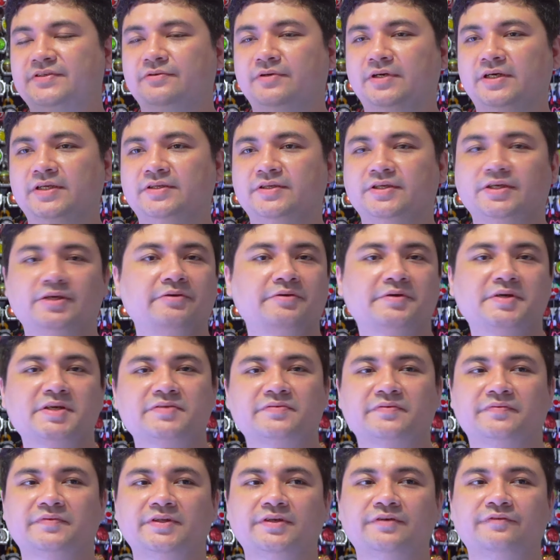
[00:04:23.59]
quite
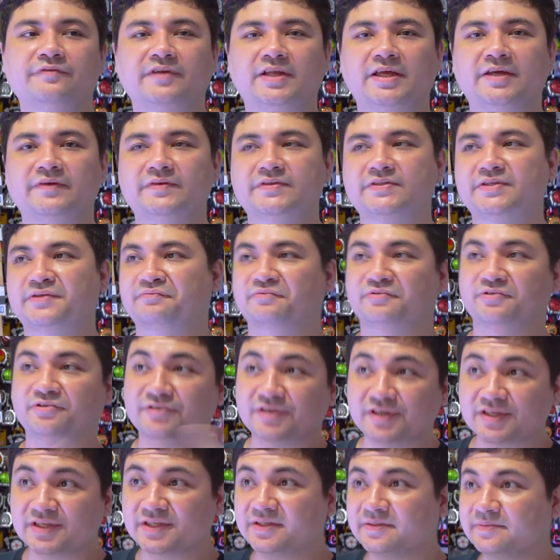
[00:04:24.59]
curious with new flavors of
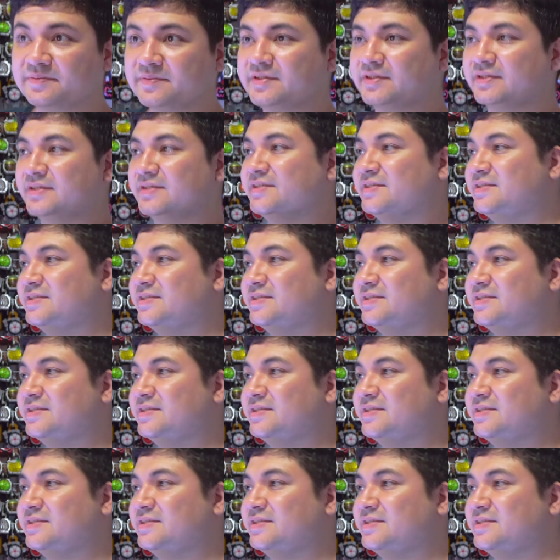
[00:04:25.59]
crisps and